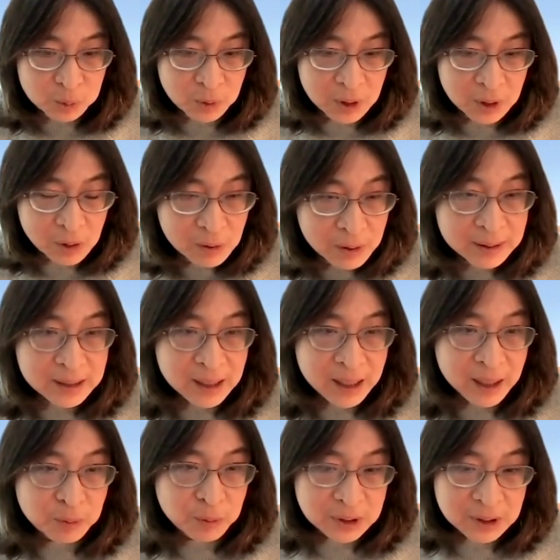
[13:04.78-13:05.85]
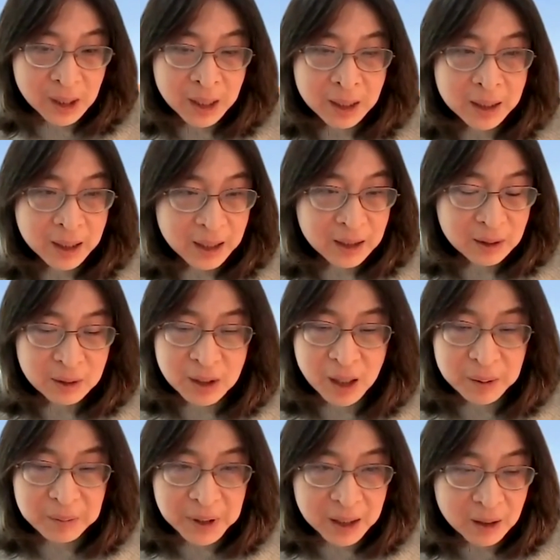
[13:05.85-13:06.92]
will coincide with either
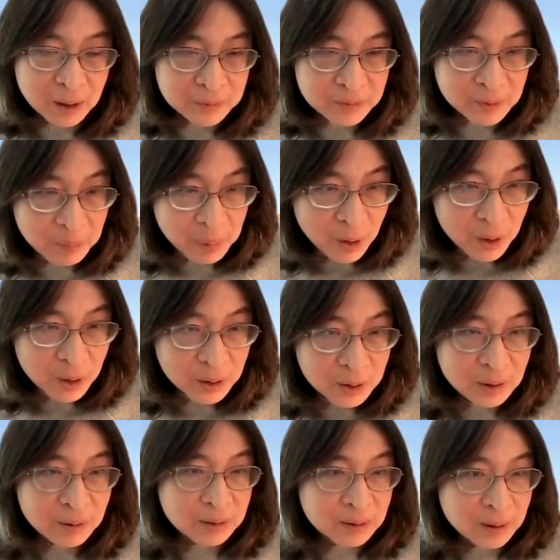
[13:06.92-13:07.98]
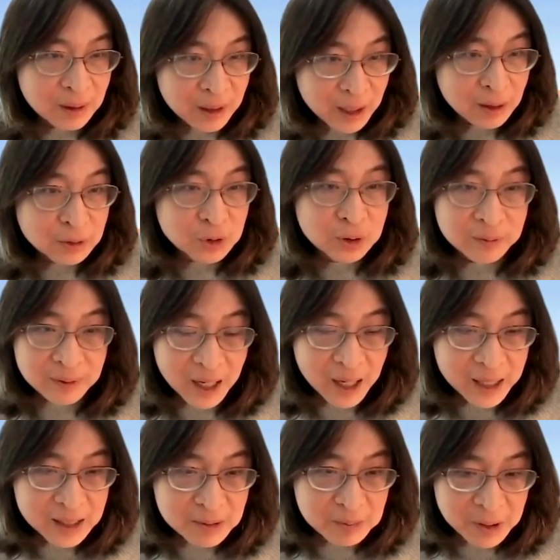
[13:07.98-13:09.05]
coming of the BART or the launch of the
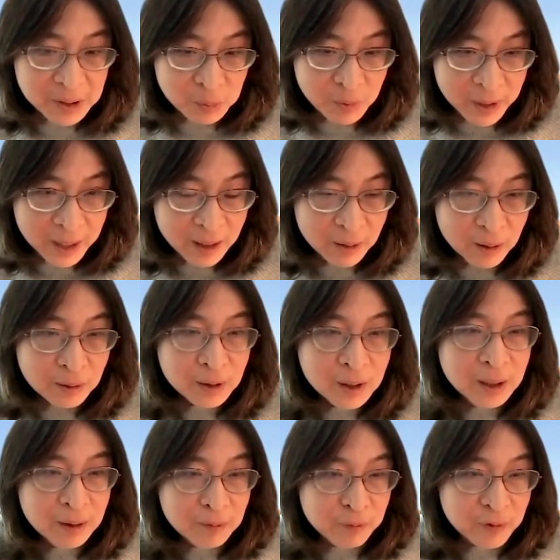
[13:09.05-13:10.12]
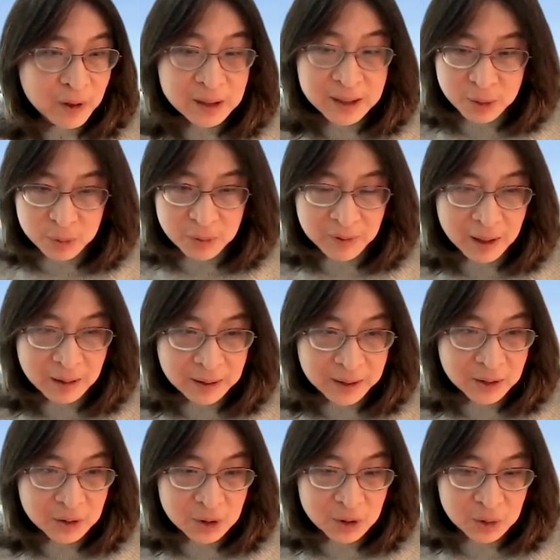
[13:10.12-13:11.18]
high-speed rail from Central
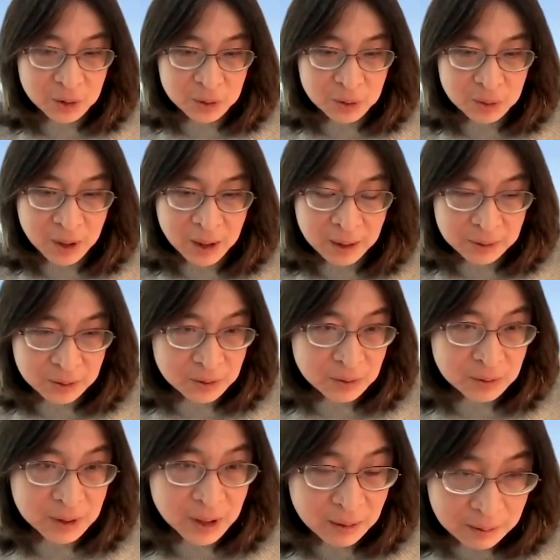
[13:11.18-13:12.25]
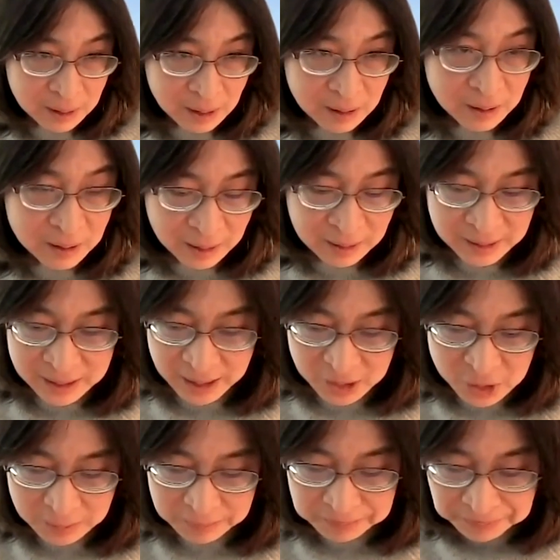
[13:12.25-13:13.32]
Valley to Diridon
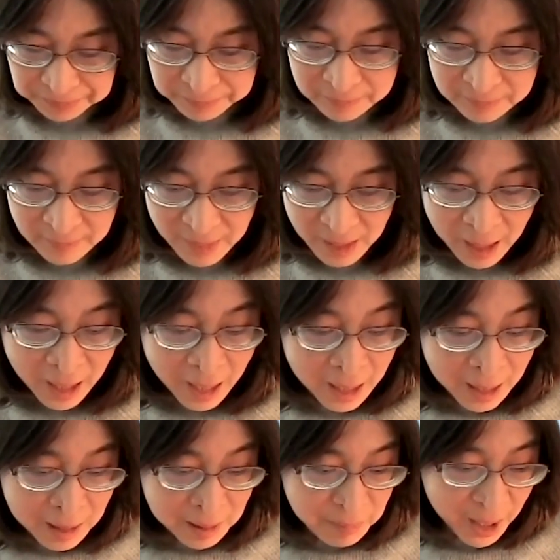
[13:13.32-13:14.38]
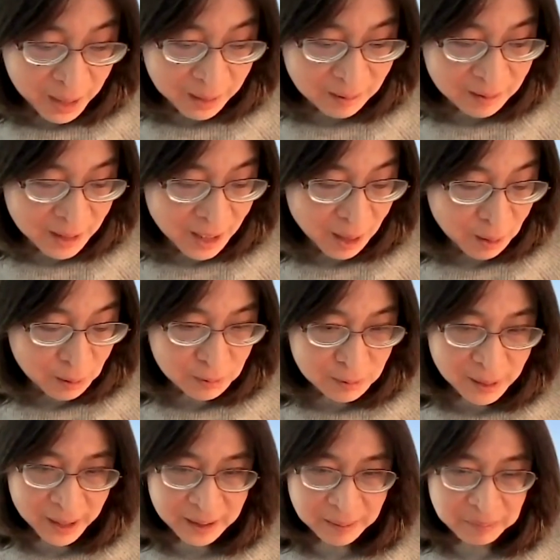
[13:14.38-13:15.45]
Station. But now,
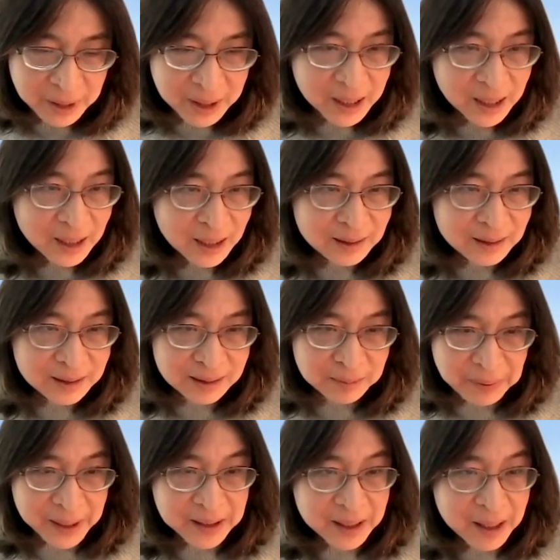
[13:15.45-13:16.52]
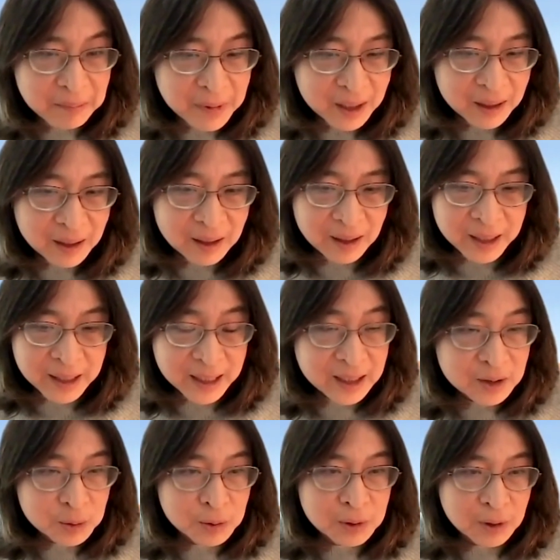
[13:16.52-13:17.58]
kind of because the pandemic, I
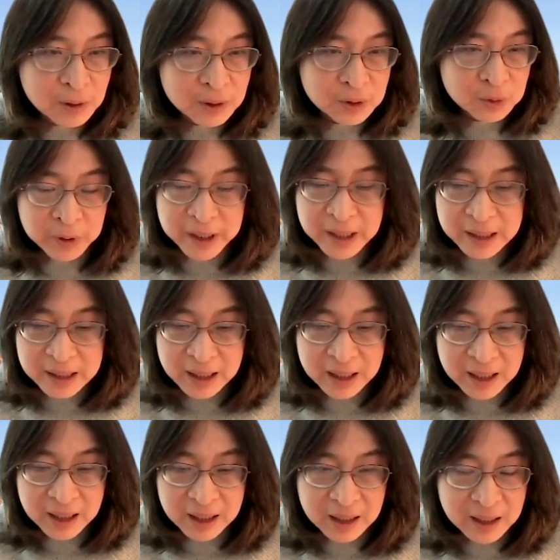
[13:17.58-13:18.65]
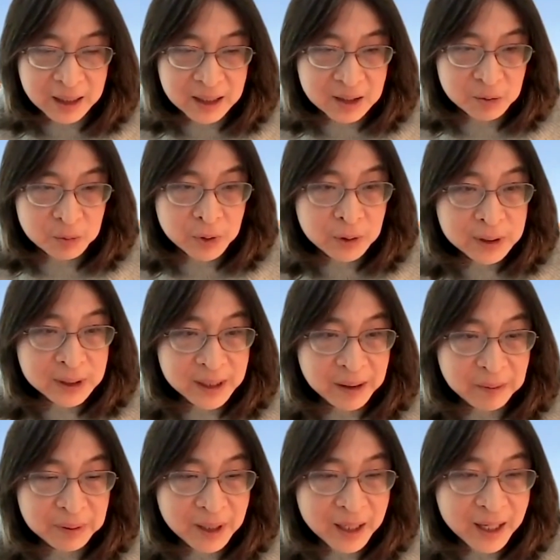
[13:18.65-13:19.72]
guess Google is rethinking its real
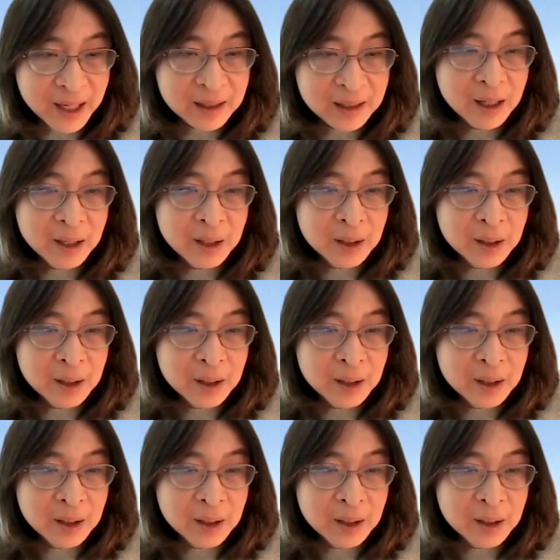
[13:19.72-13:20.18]
estate plan.